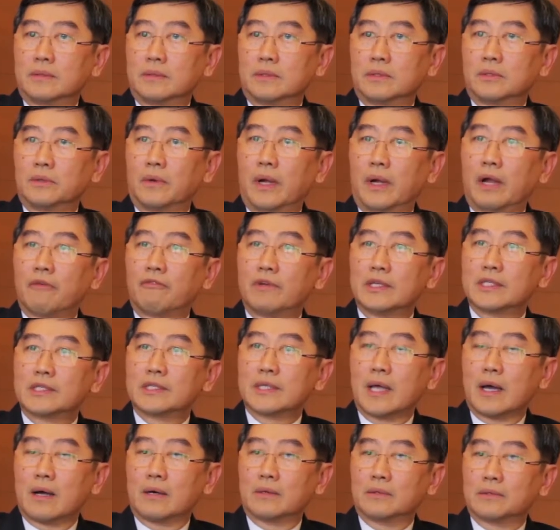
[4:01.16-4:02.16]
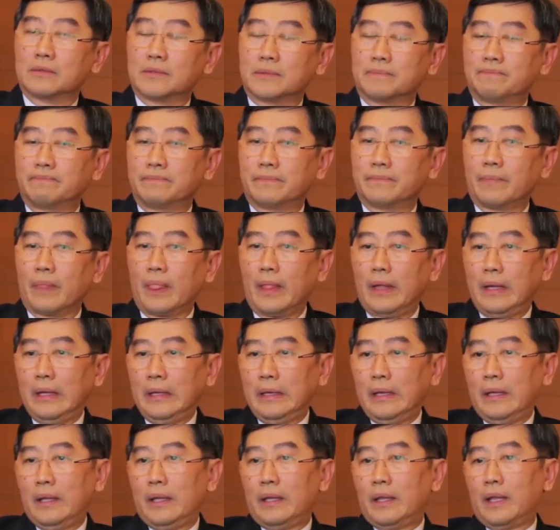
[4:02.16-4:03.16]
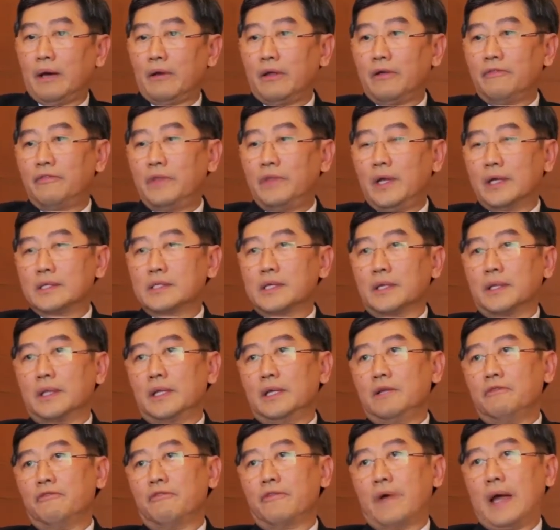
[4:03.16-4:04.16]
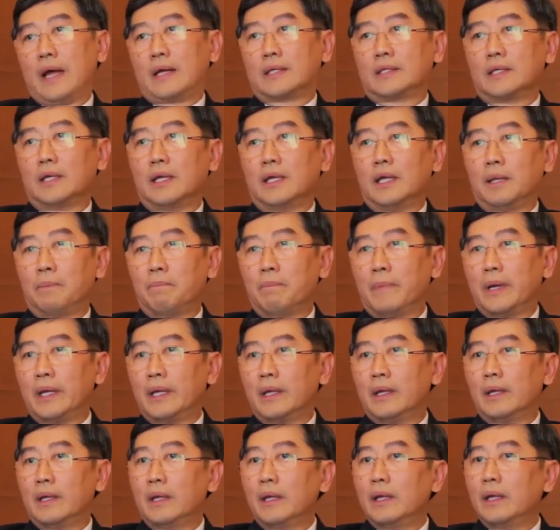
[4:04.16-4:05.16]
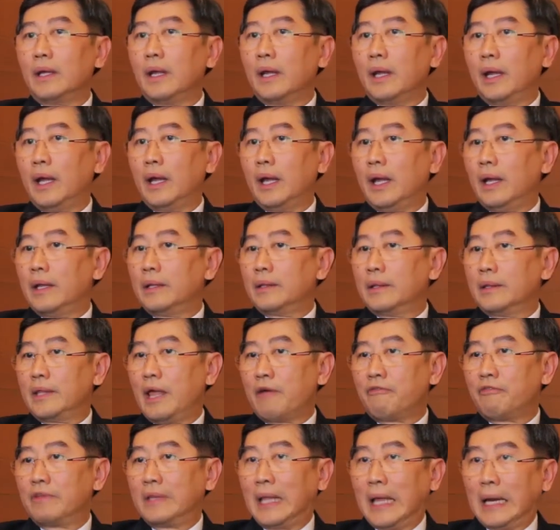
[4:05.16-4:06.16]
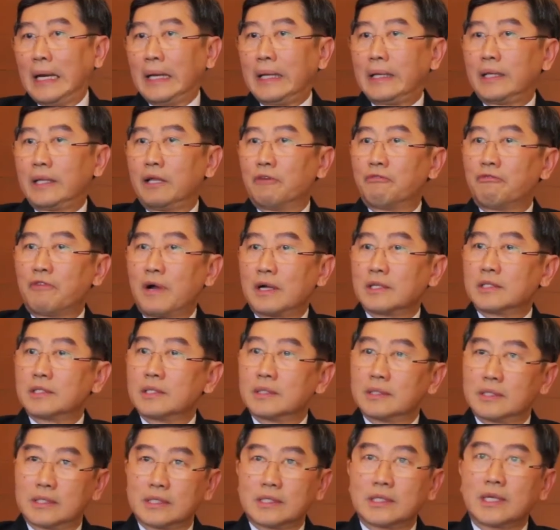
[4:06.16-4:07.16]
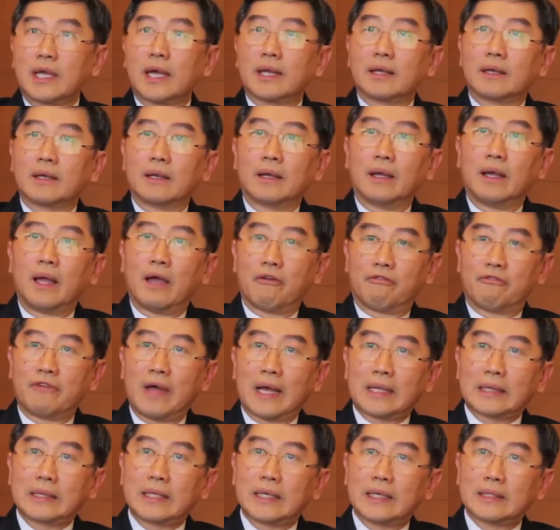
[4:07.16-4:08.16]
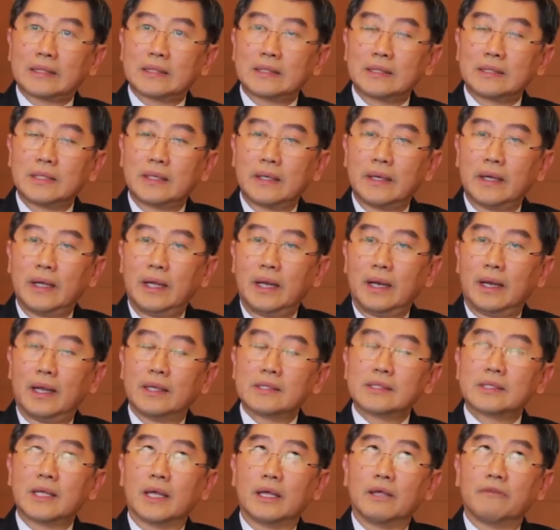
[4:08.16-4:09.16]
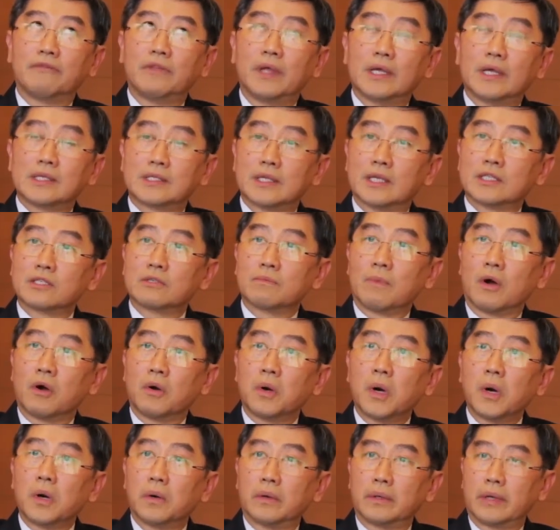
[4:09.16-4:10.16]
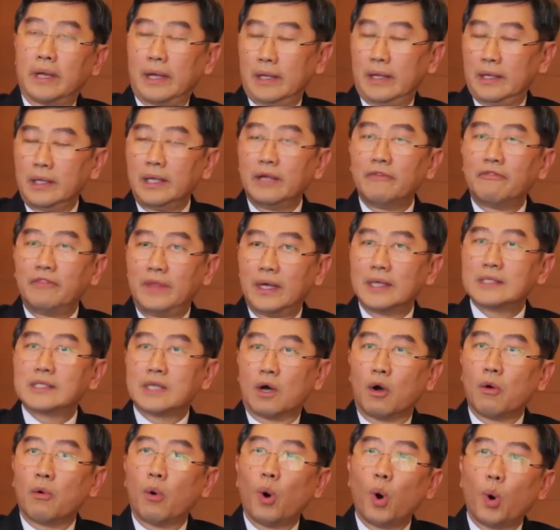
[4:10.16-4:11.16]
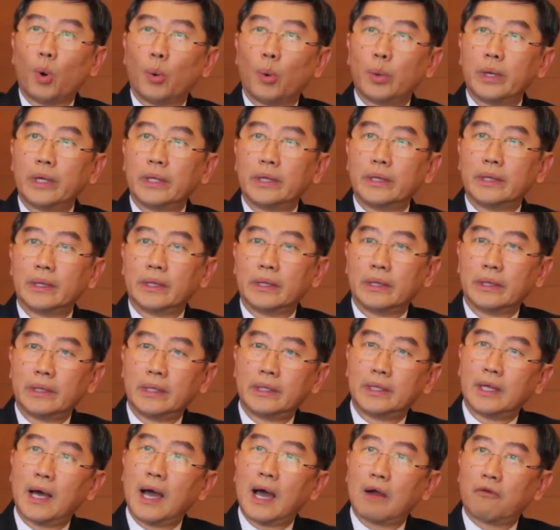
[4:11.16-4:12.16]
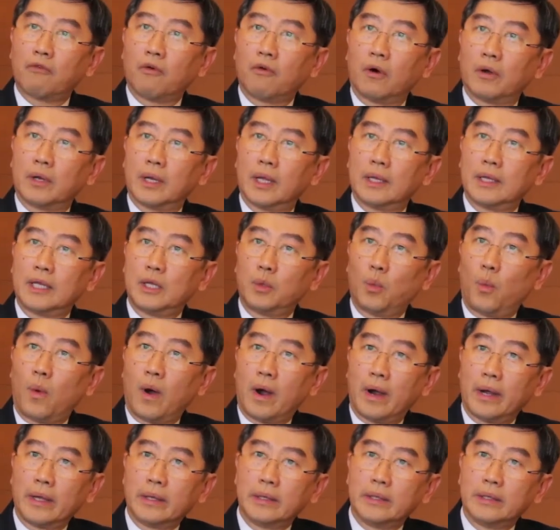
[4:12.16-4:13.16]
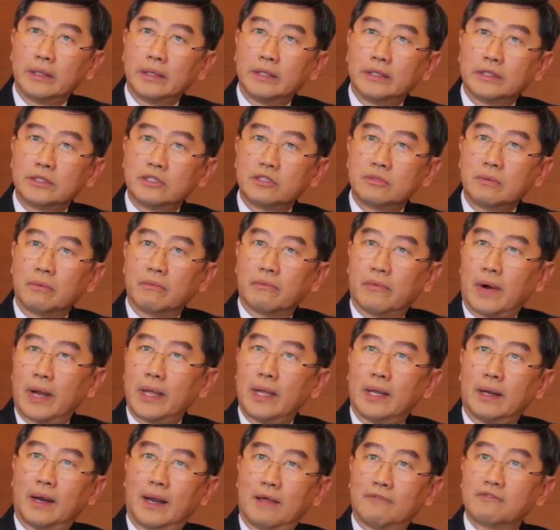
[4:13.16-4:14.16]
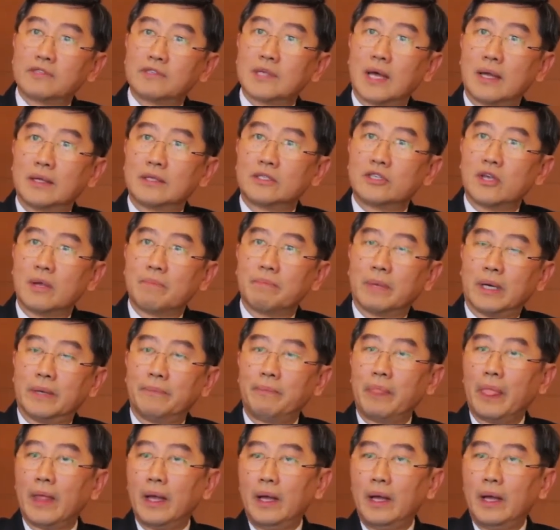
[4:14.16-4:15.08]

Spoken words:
to every cell. Now, if there's a defect, it may definitely the functions get affected. Let's say if there's a small hole, if there's a hole in the heart wall that divides the right and left side chamber,